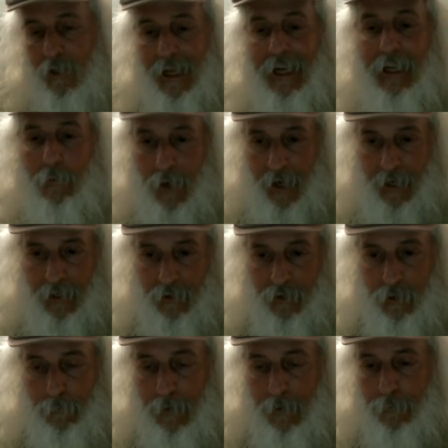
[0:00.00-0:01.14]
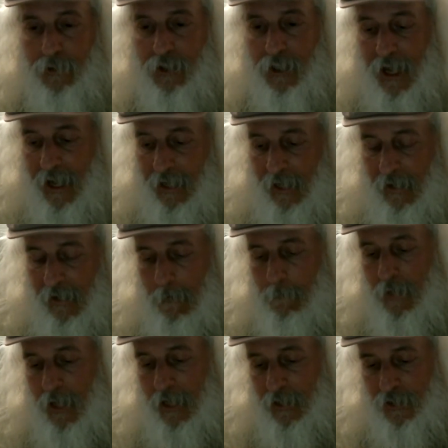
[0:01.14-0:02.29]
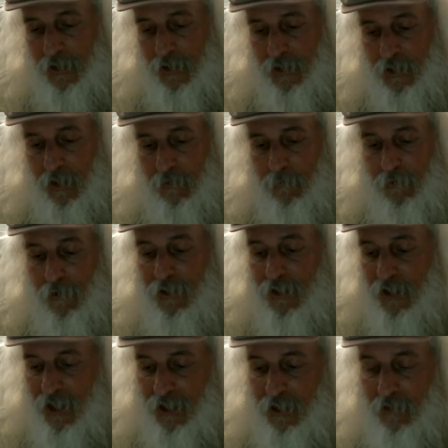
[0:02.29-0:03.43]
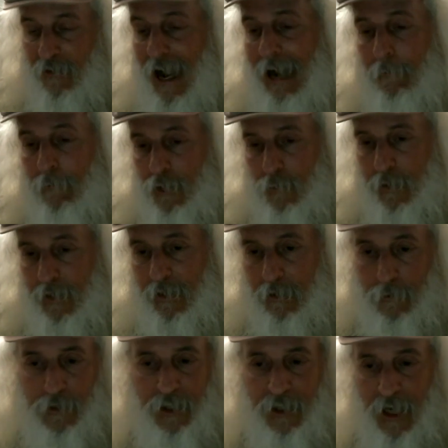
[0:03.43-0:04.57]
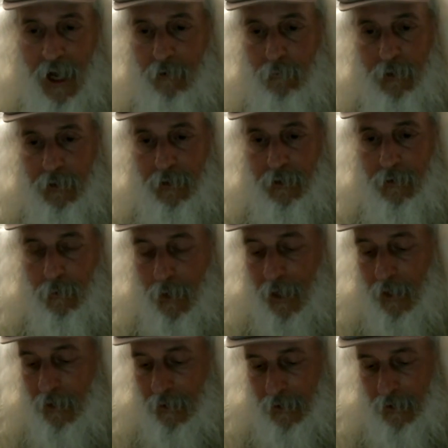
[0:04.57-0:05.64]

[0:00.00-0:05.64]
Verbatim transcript: anyway. So people say, is, for instance, is the virus real or is it not real? Well,